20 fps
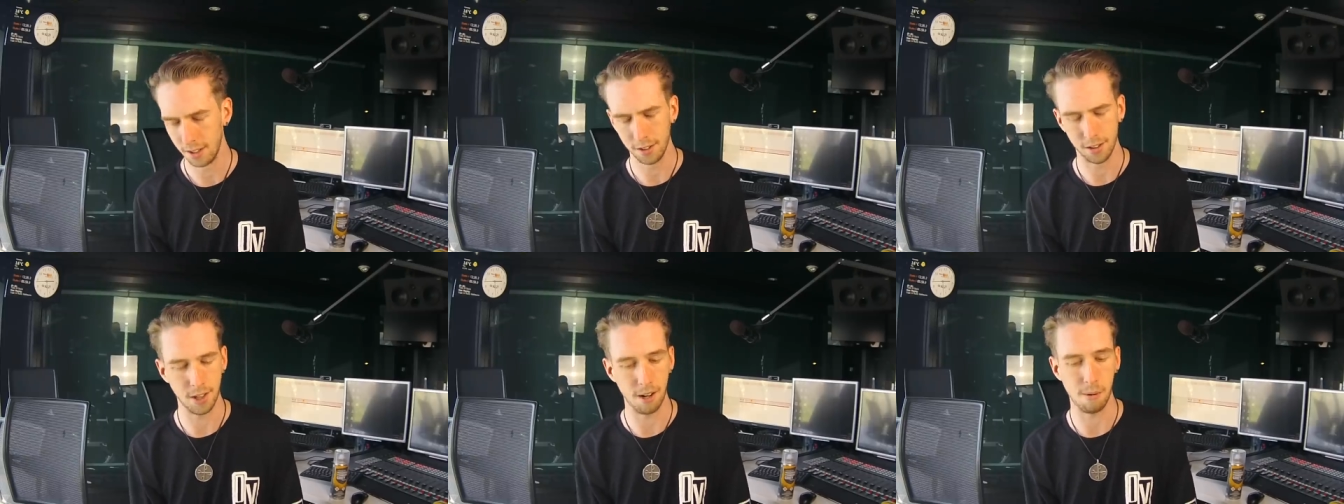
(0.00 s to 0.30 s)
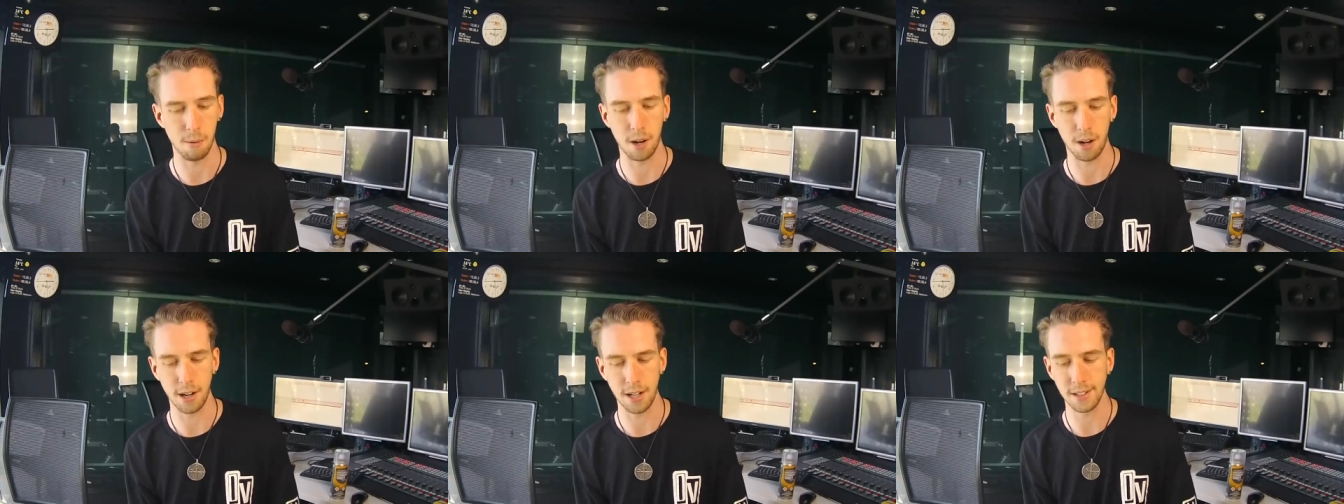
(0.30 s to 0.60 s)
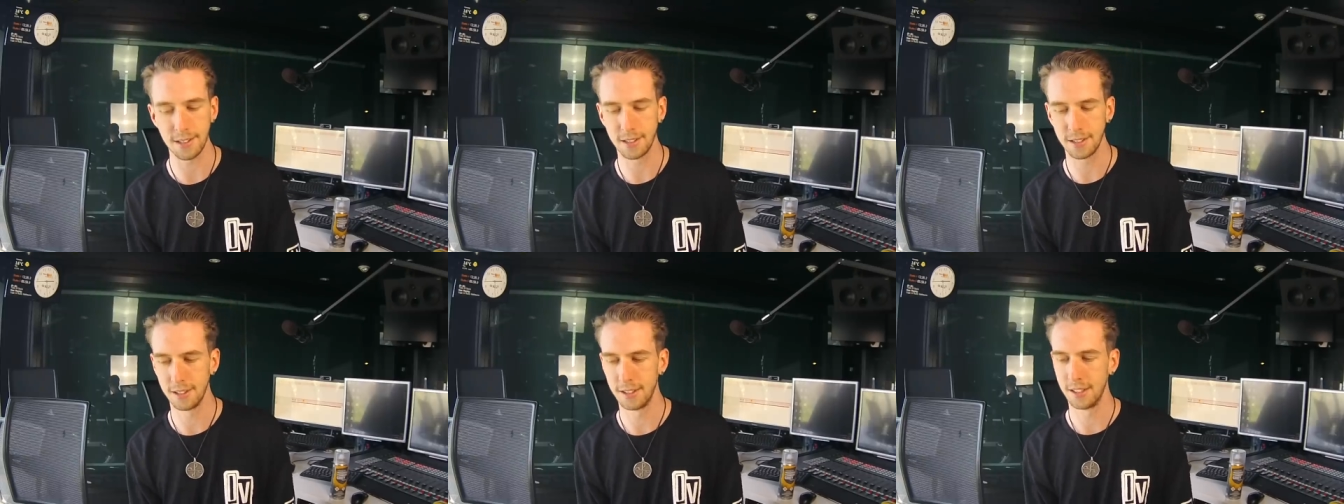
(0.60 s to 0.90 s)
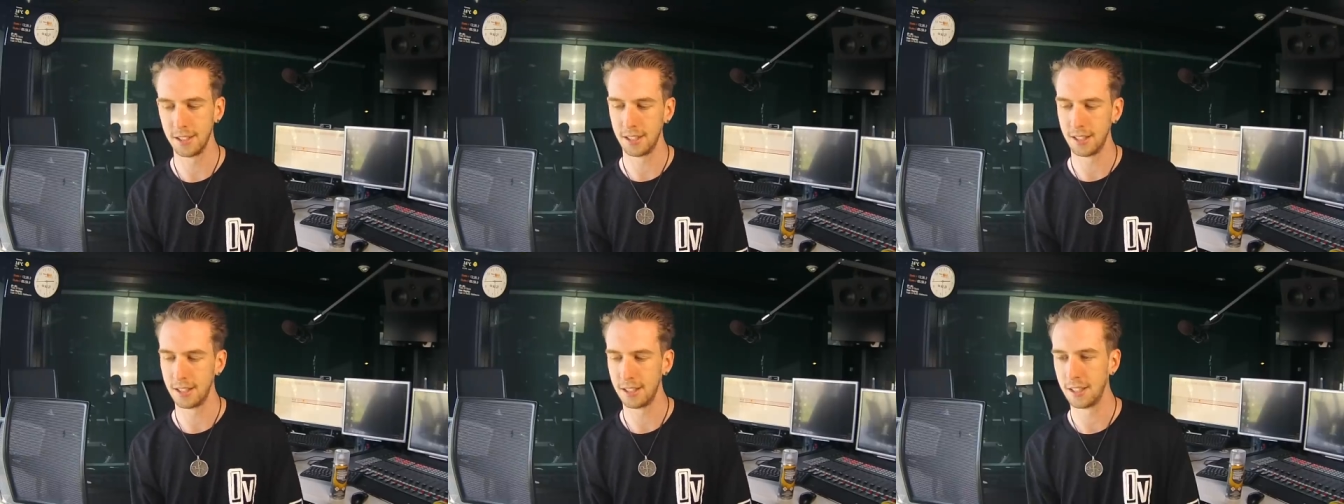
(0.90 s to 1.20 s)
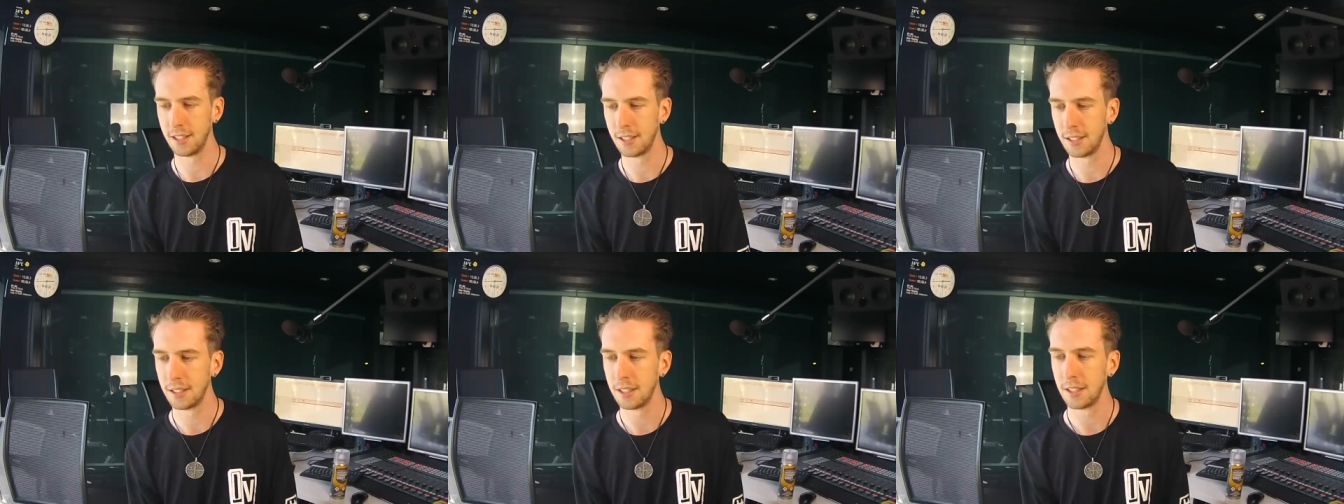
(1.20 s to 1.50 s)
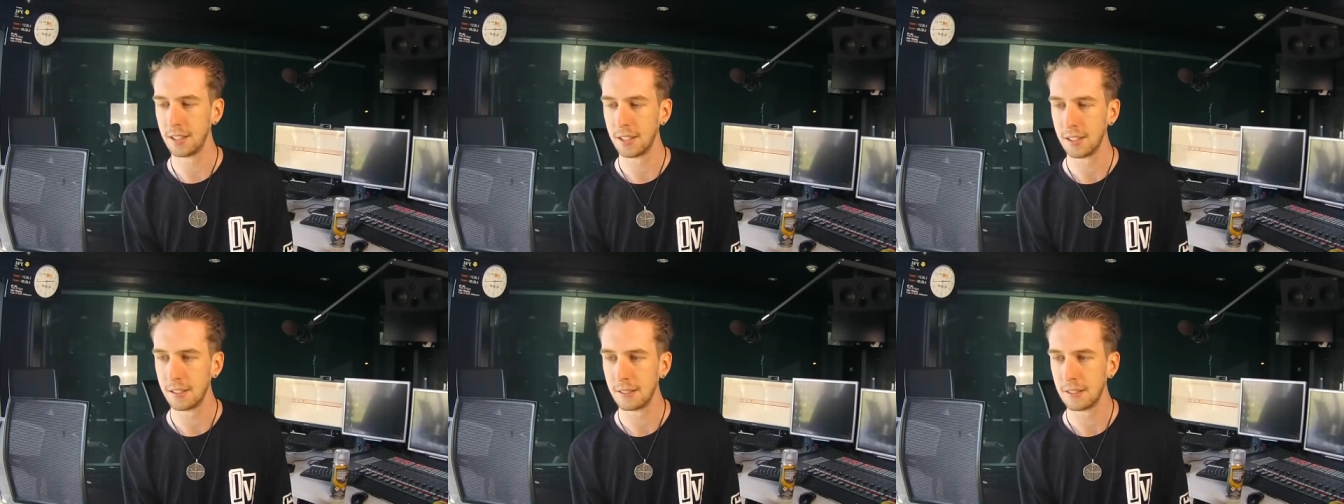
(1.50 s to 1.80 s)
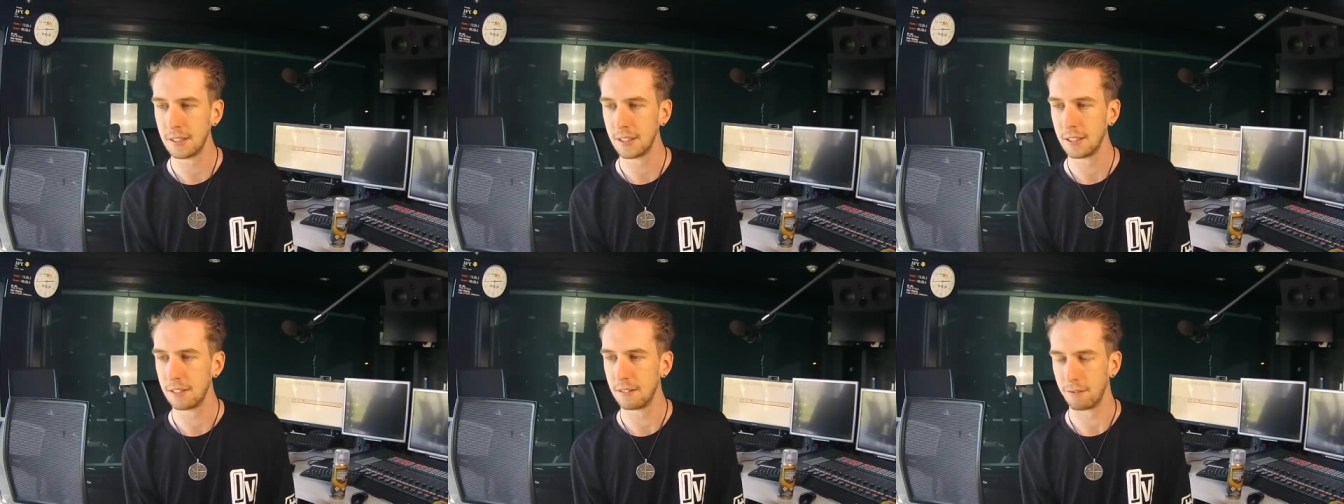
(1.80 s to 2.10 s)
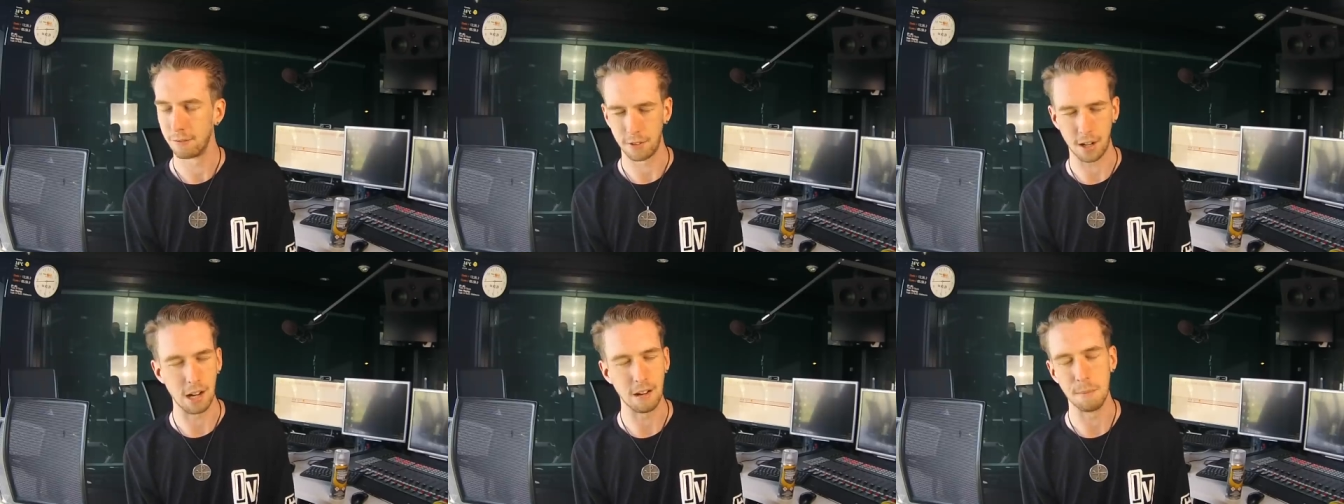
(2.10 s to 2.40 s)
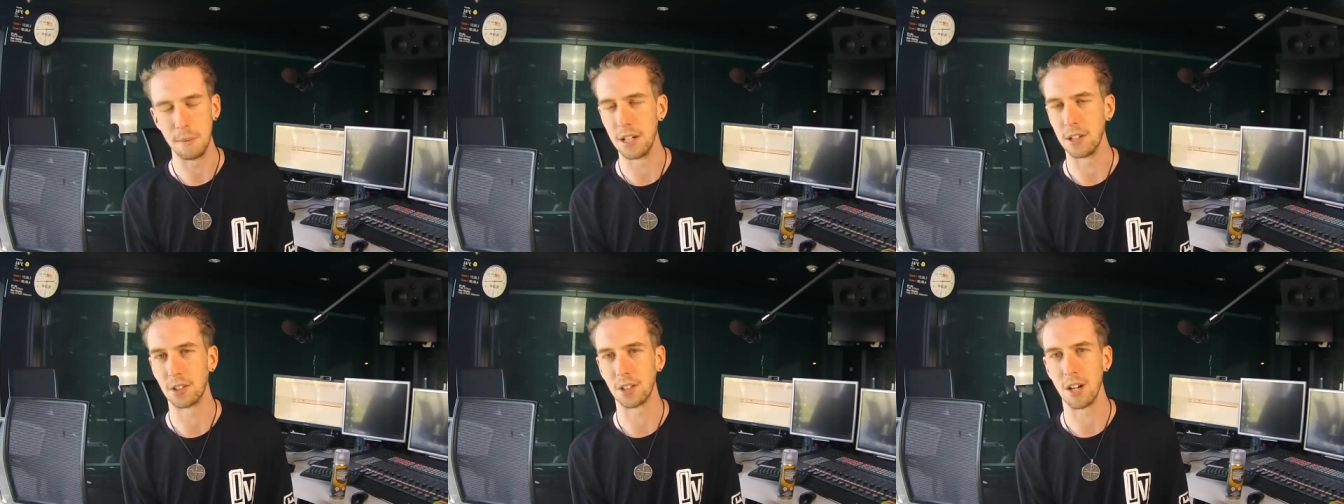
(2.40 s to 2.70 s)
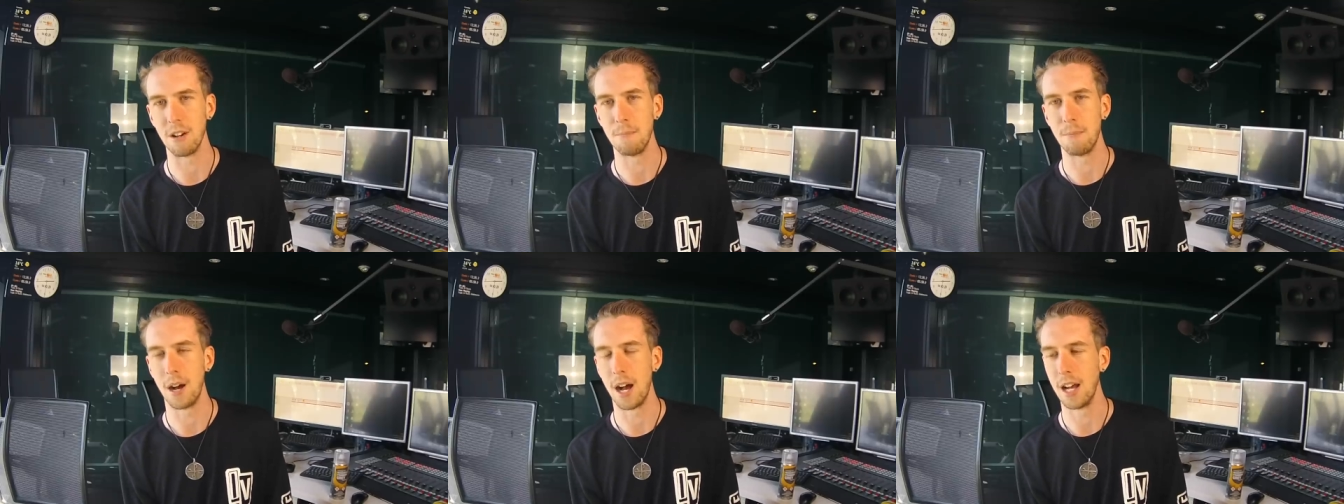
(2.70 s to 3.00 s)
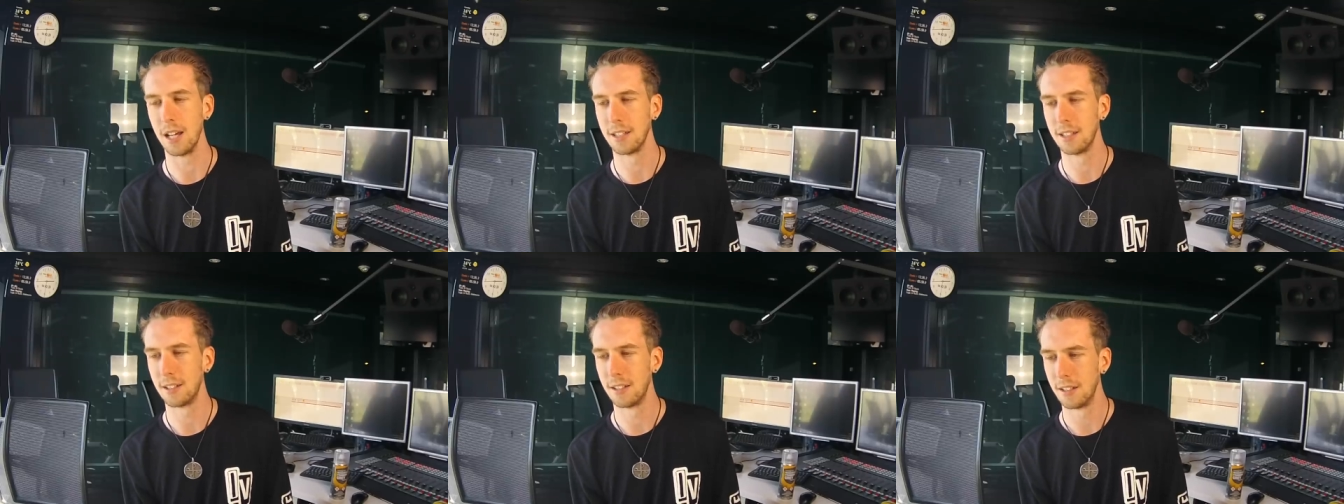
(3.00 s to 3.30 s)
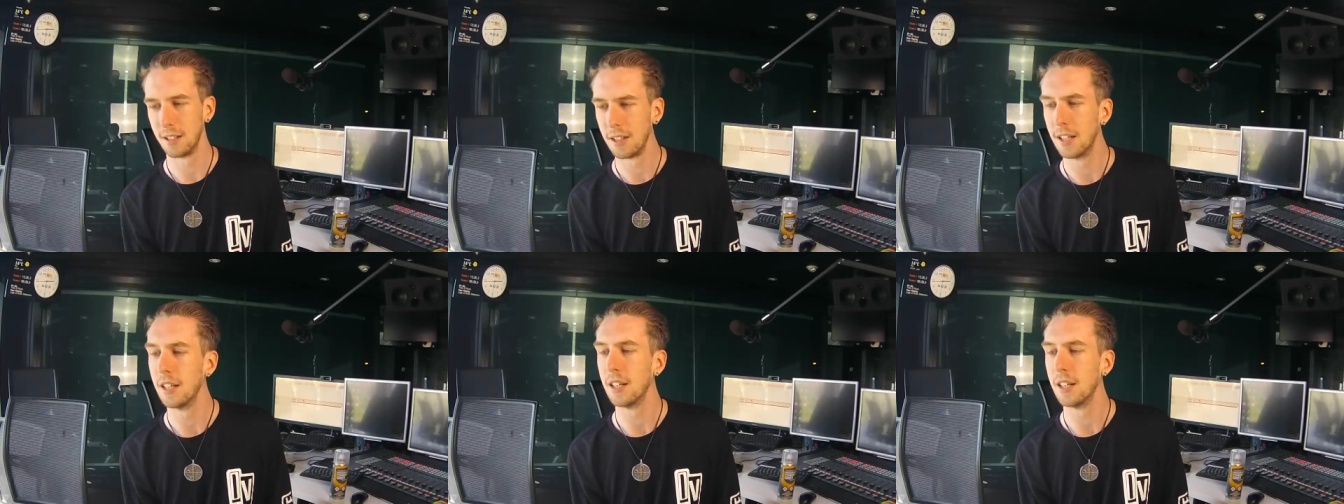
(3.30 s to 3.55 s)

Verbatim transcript: No worries. Five minutes go past.